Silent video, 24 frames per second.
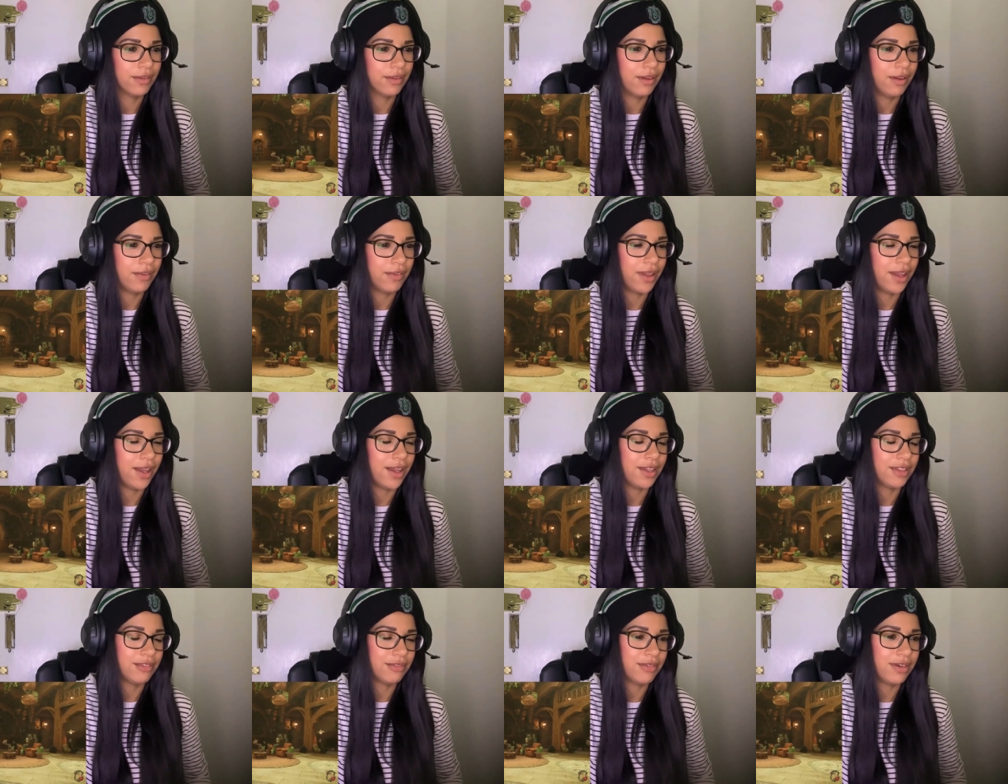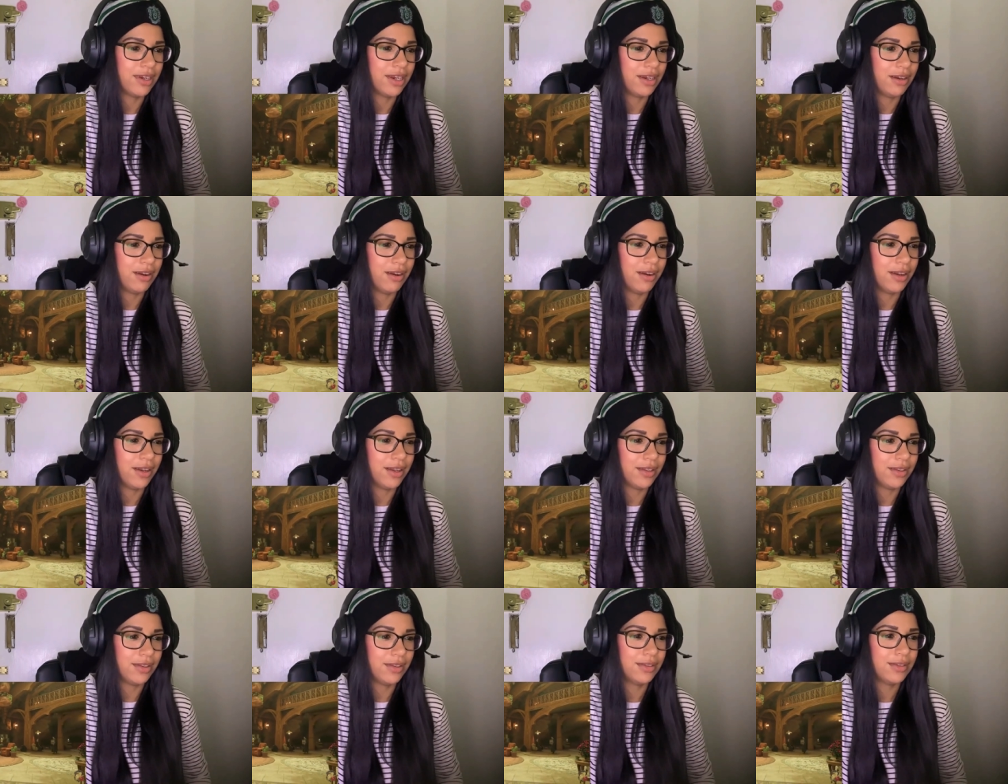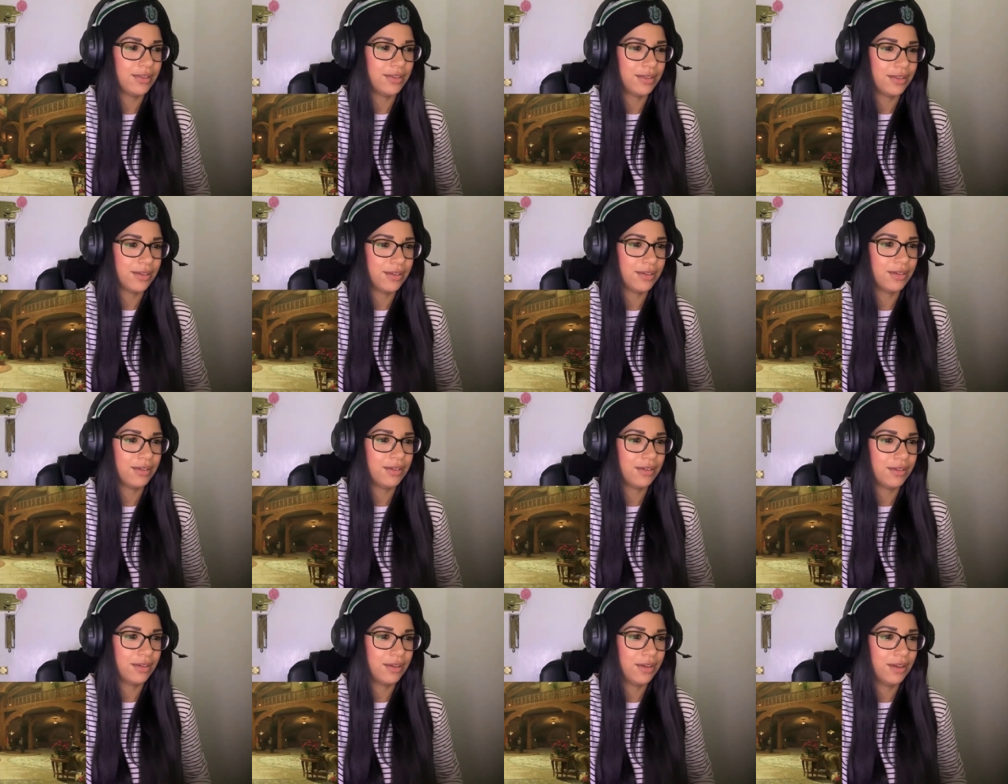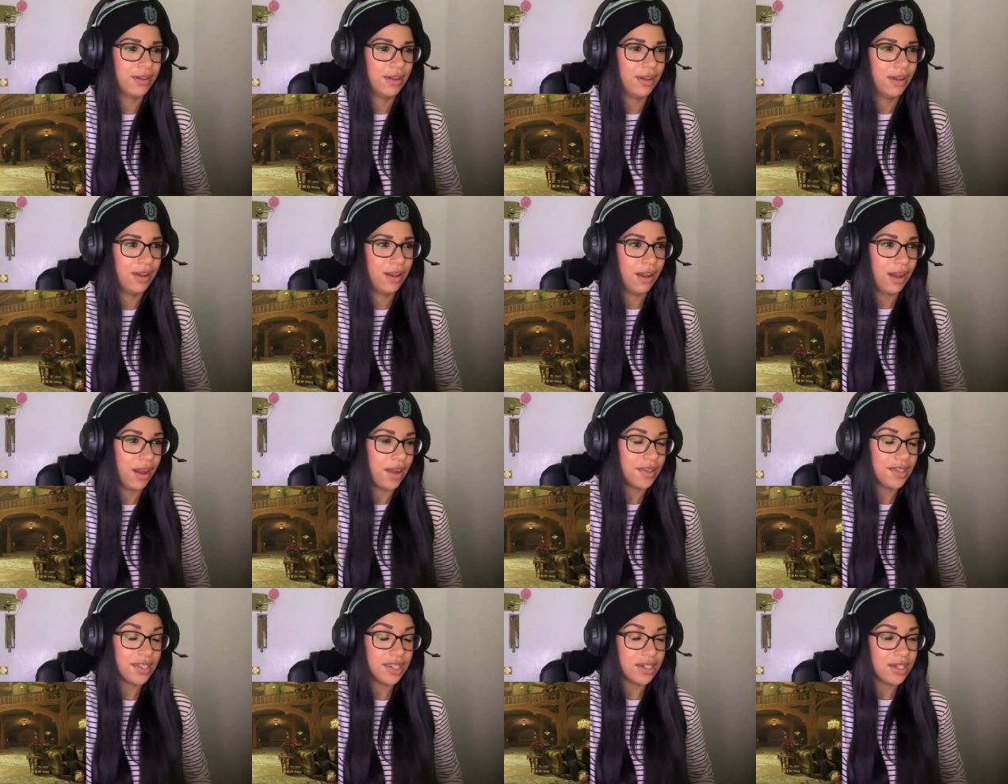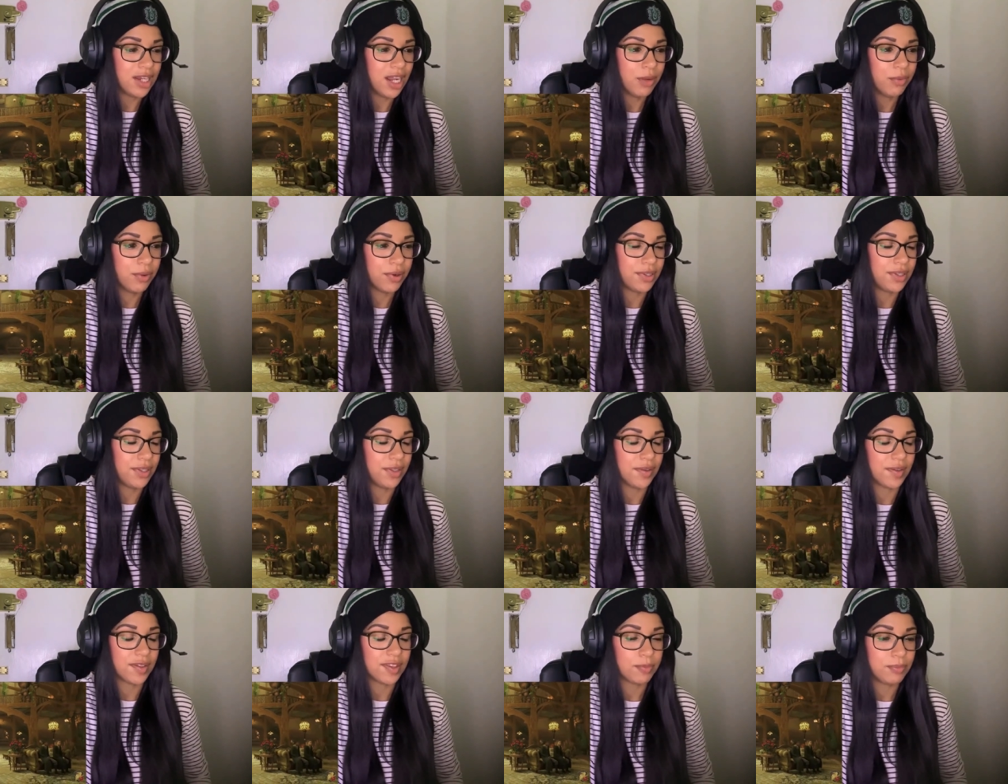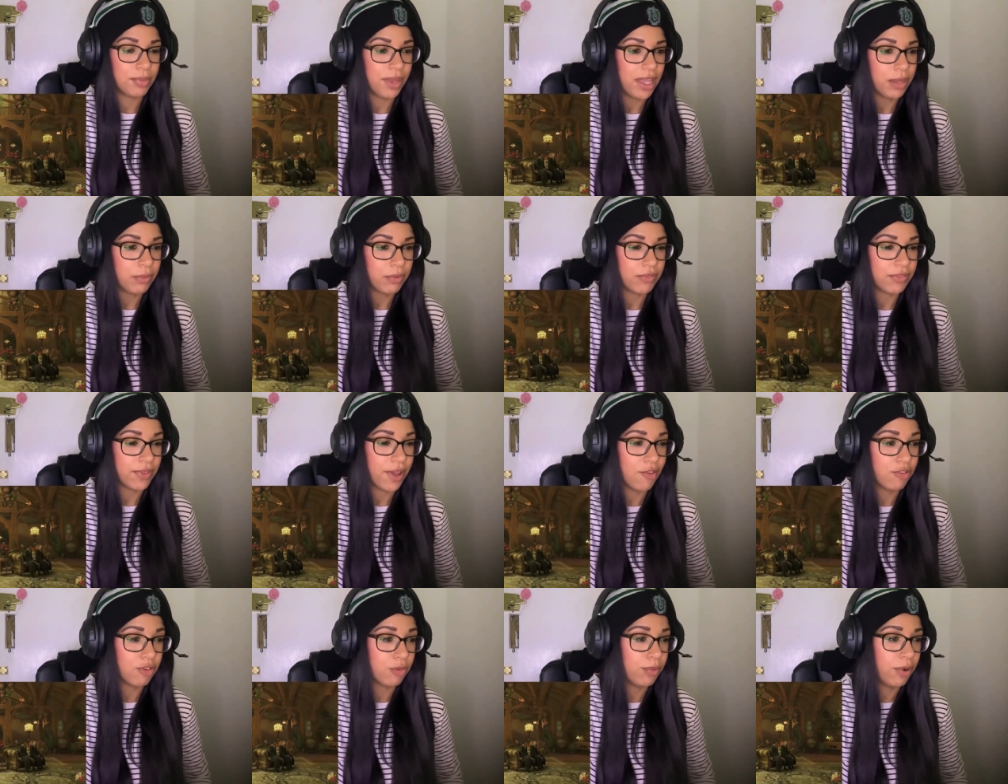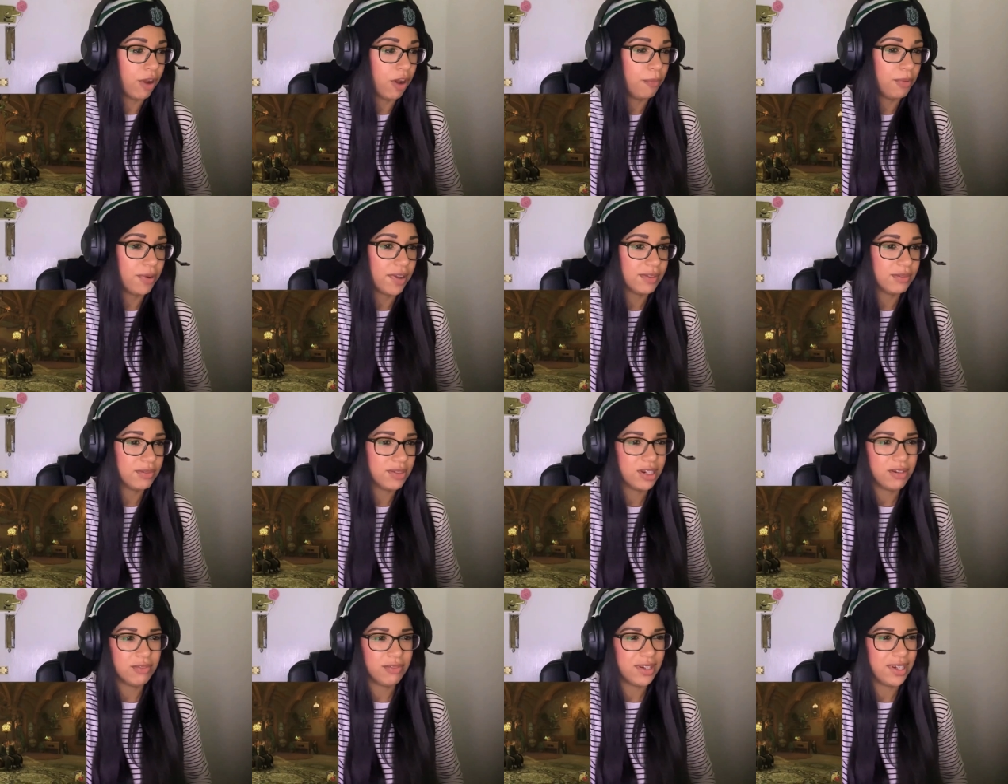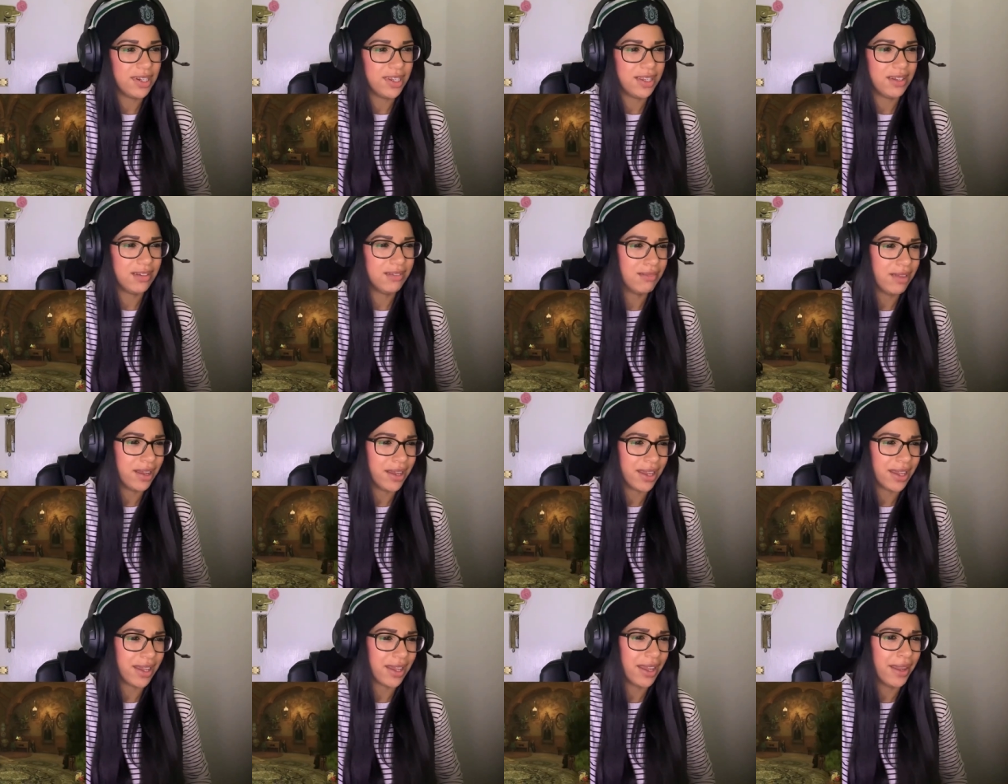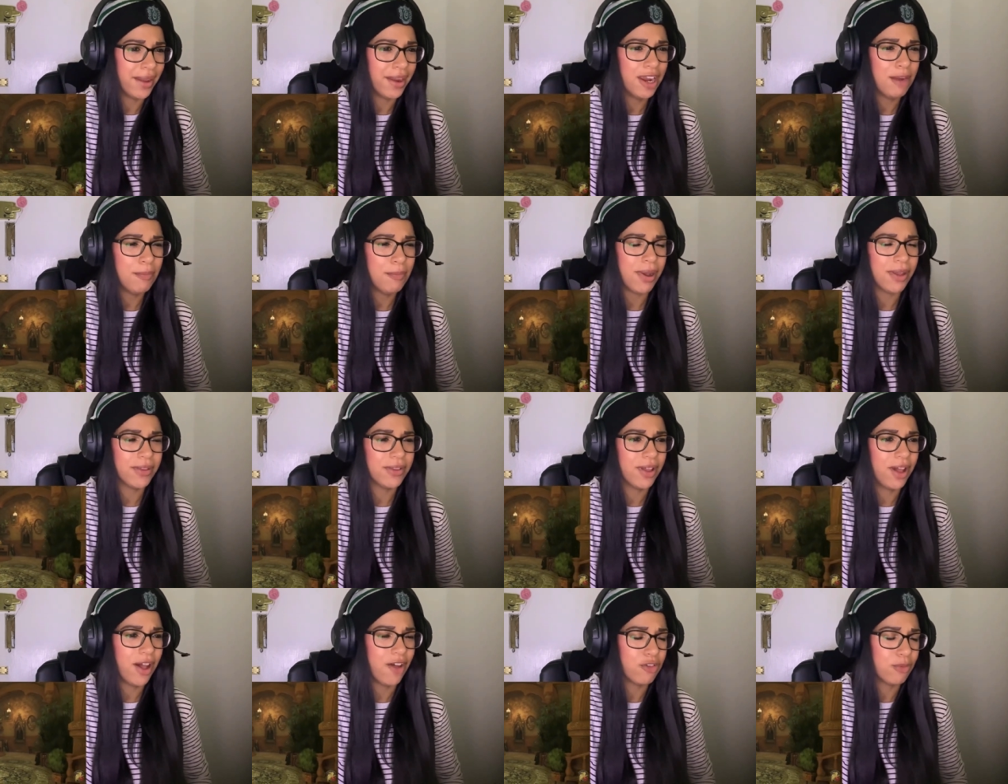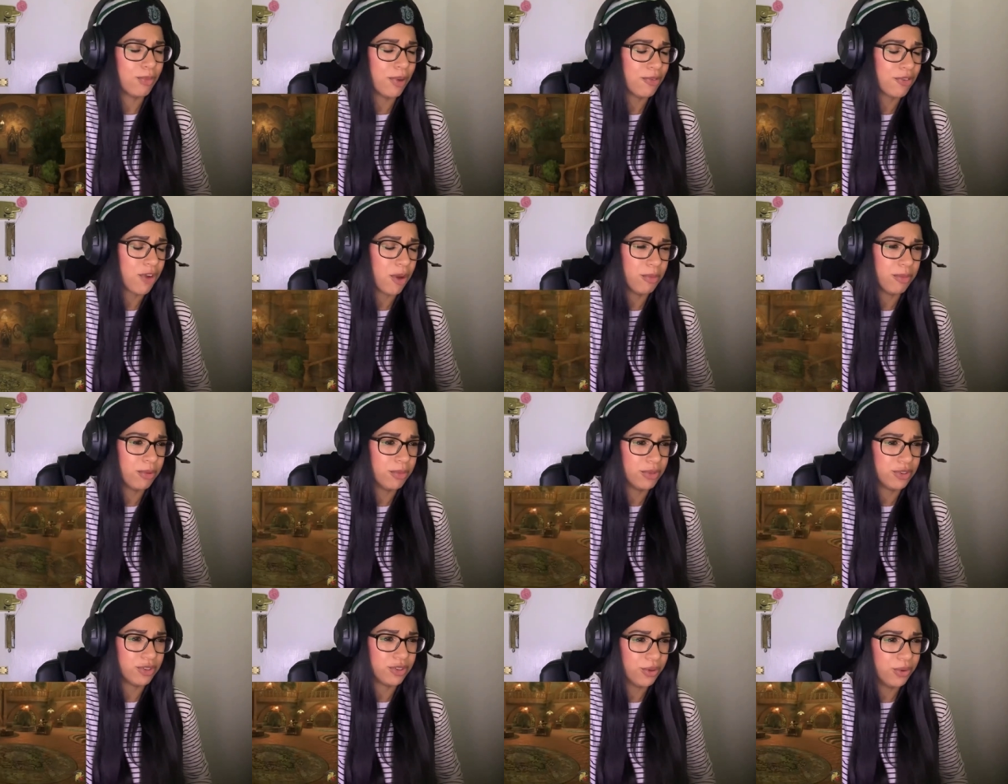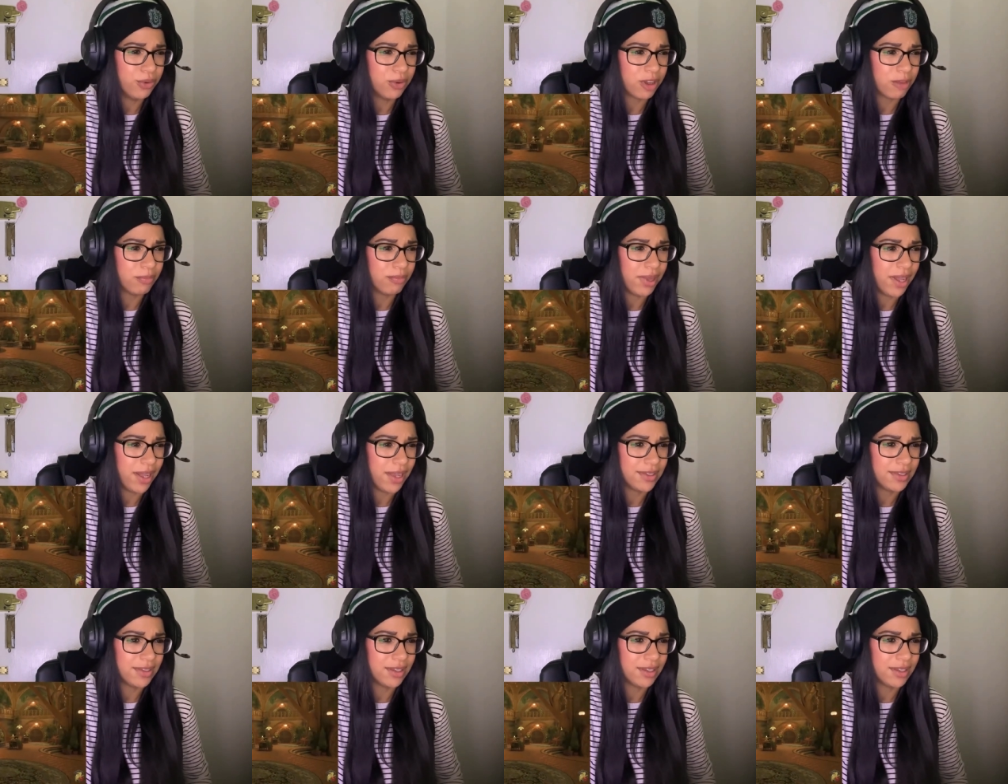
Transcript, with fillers: Oh, that is really nice. I didn't know what to expect with the Hufflepuff because we don't really like hear about the Hufflepuff common at all compared